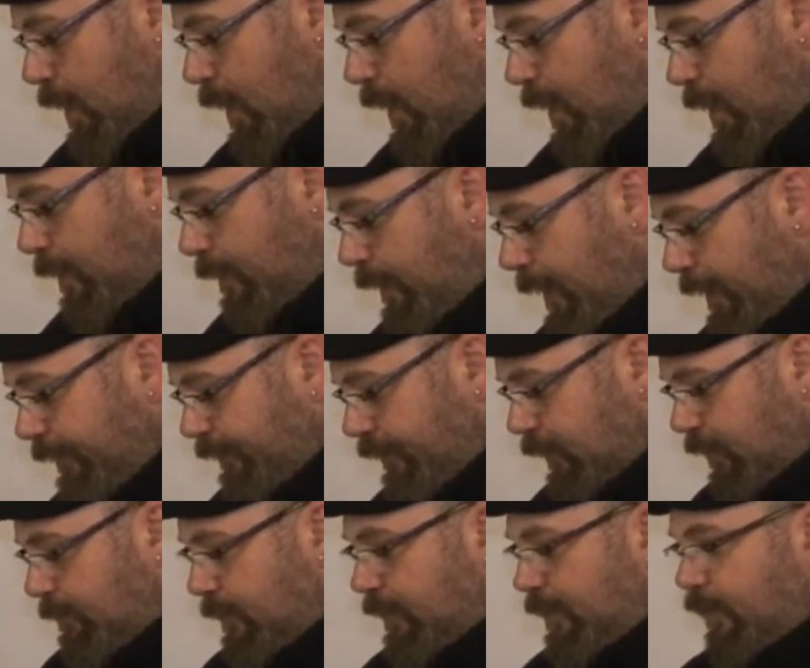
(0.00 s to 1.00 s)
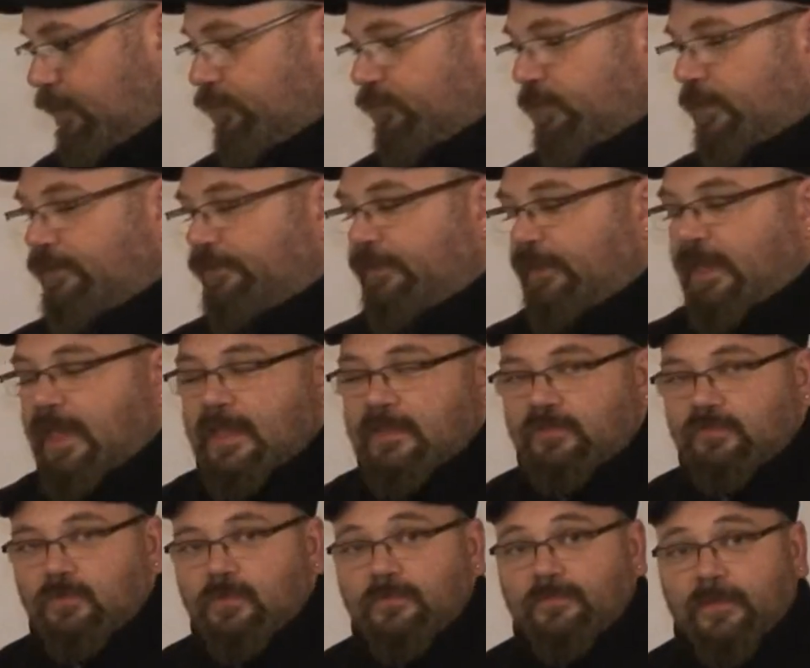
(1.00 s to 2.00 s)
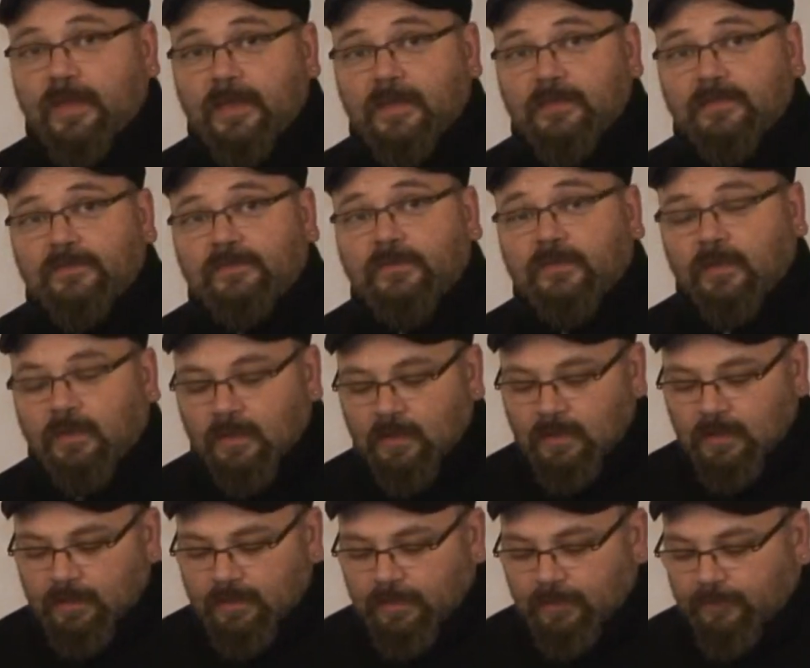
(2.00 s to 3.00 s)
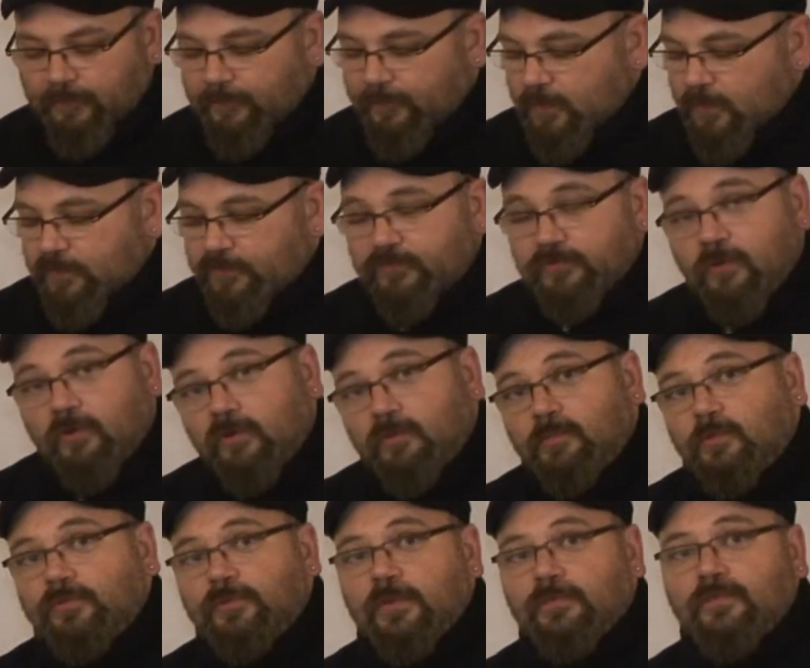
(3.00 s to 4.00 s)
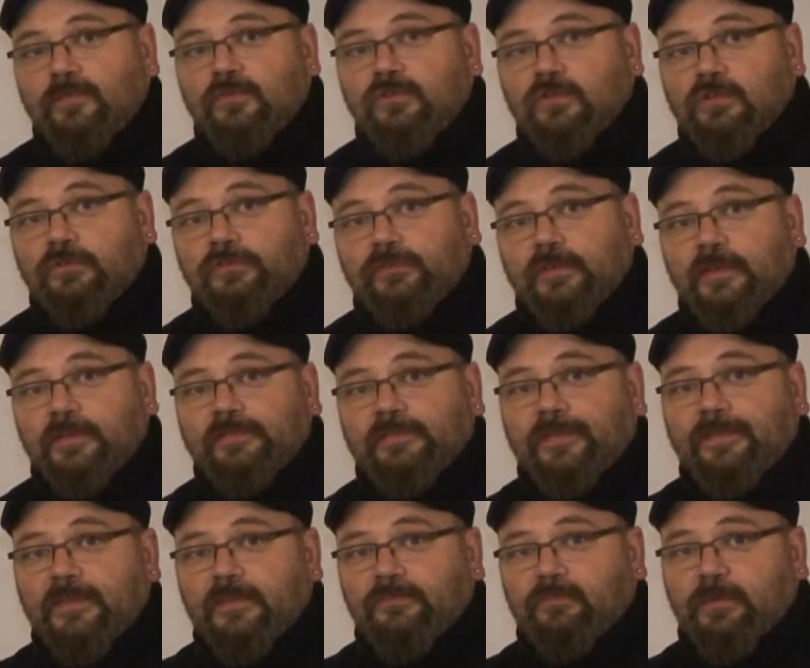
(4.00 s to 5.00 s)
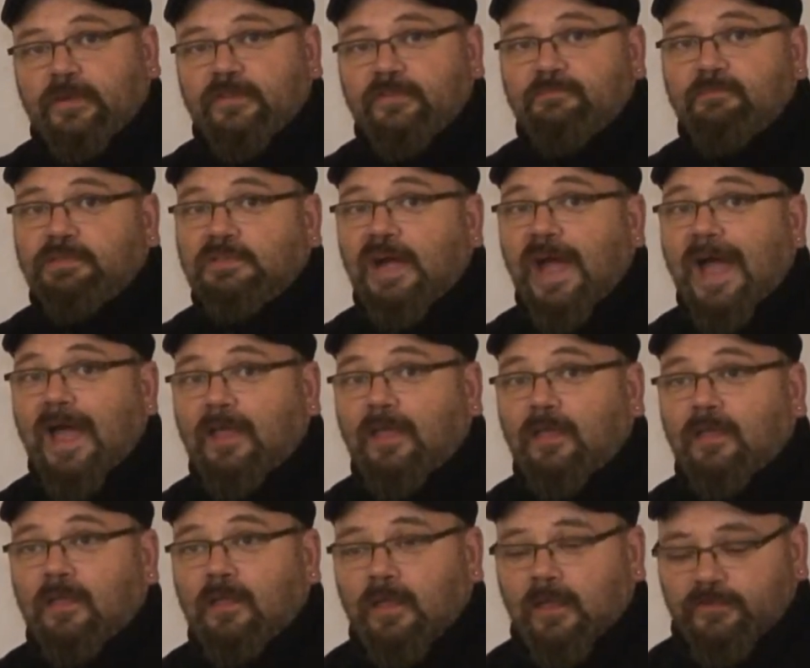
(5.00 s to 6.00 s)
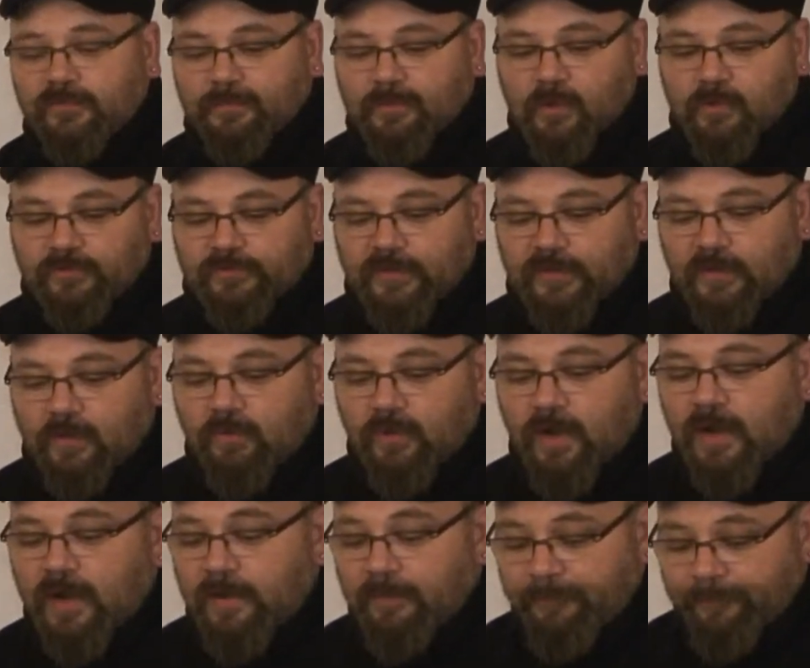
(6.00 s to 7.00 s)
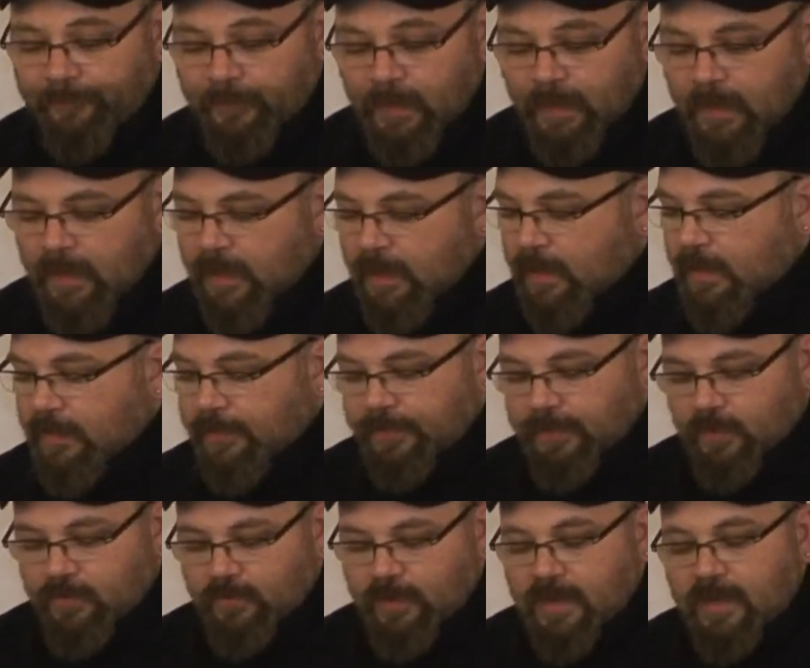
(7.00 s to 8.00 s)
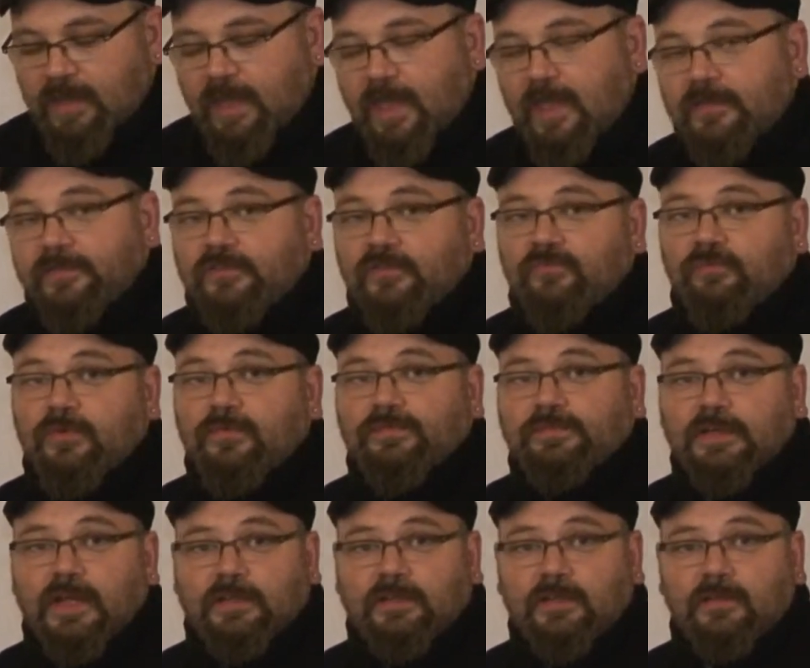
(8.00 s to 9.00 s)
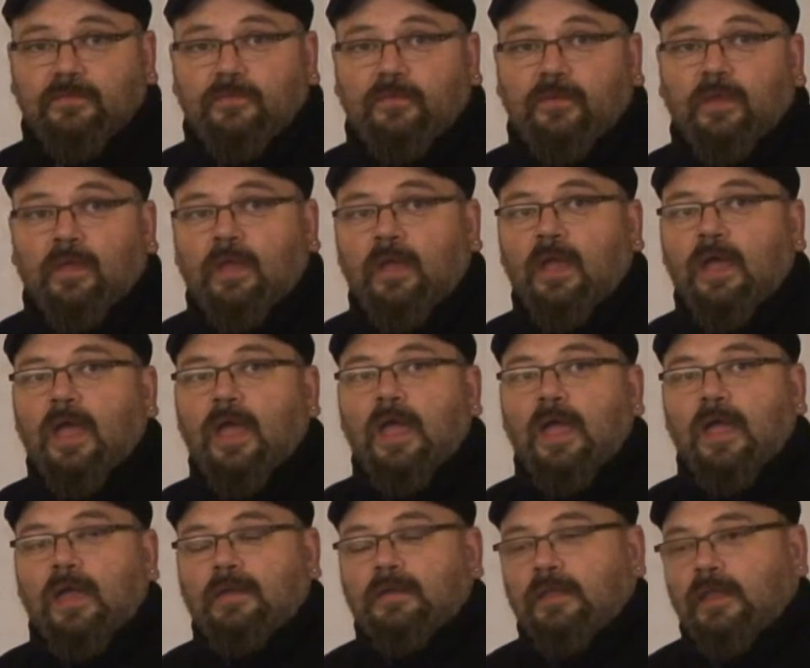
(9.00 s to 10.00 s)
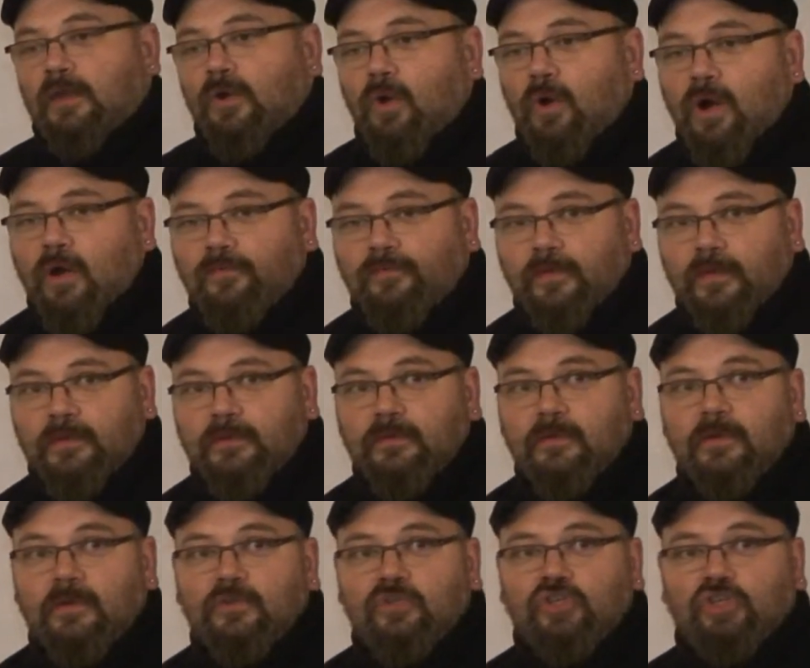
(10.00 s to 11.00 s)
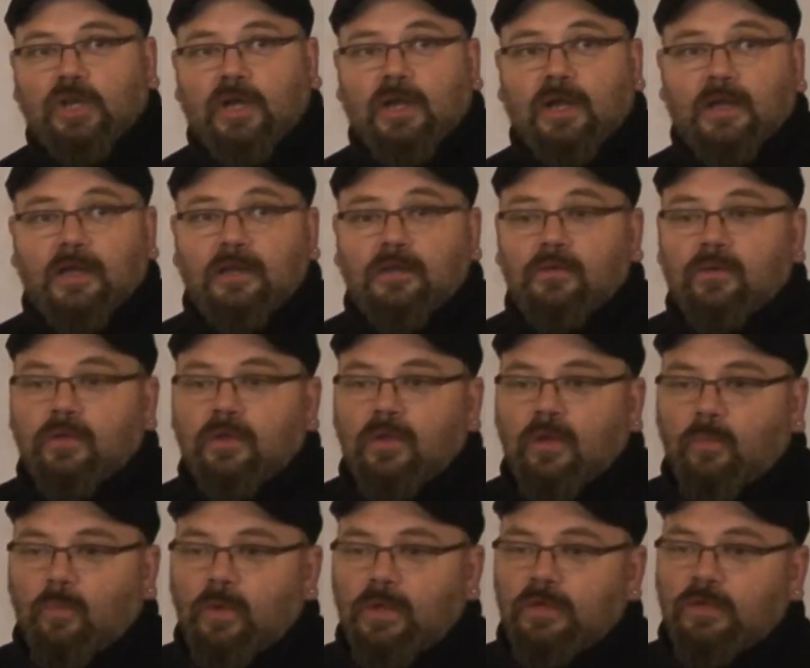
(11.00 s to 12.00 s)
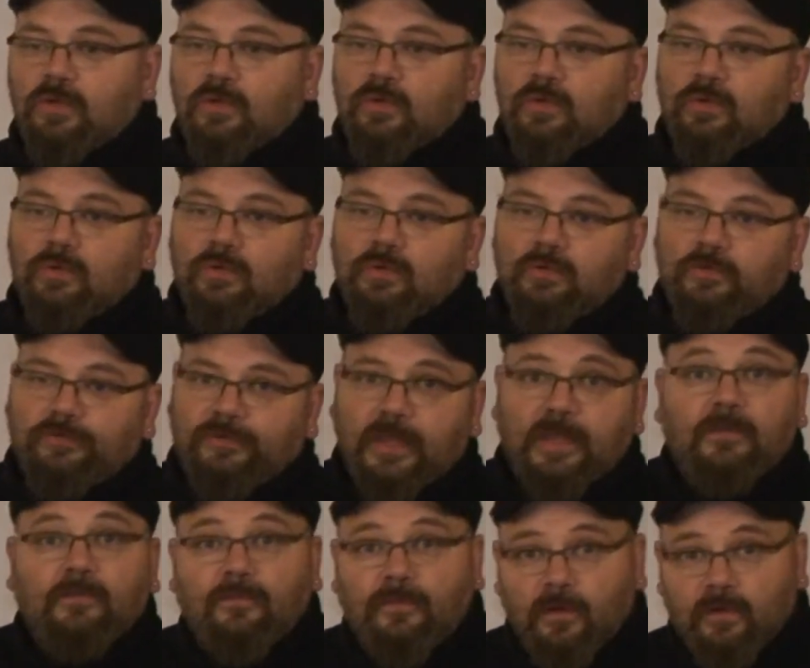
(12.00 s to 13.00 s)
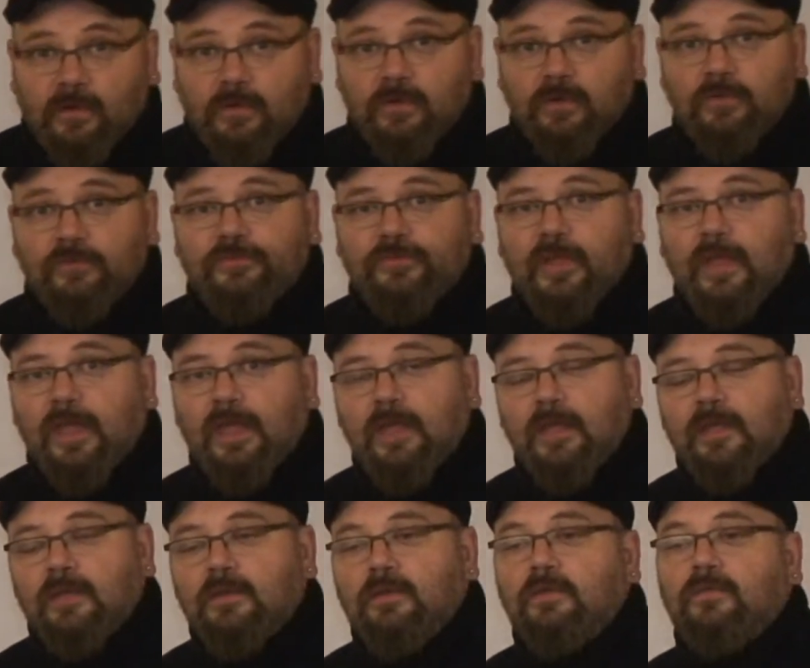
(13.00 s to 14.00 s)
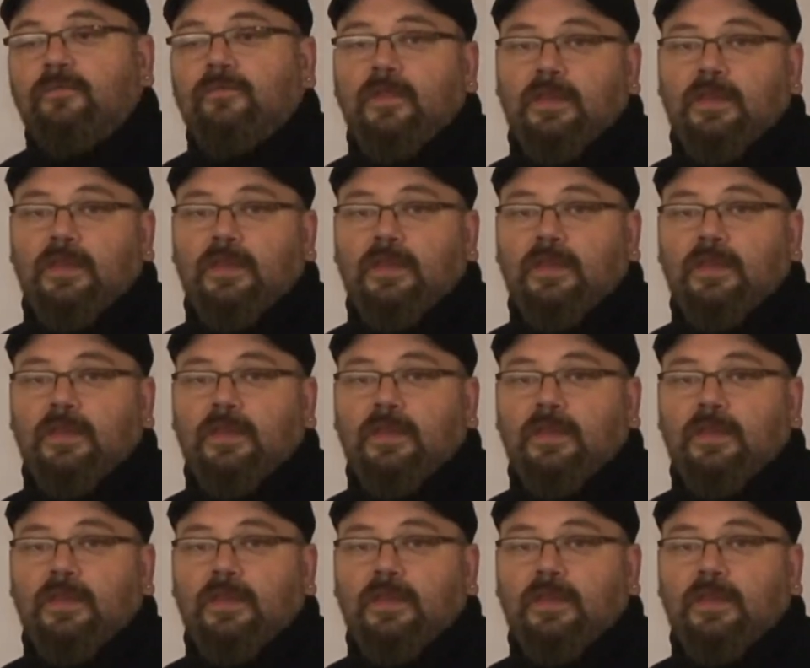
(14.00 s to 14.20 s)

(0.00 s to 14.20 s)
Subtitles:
And that's going to be this one. It's the K2 Advanced. The first notable difference you'll see is that this one is black as opposed to the gray. The gray case is reflective and can often shine when you're taking photos, and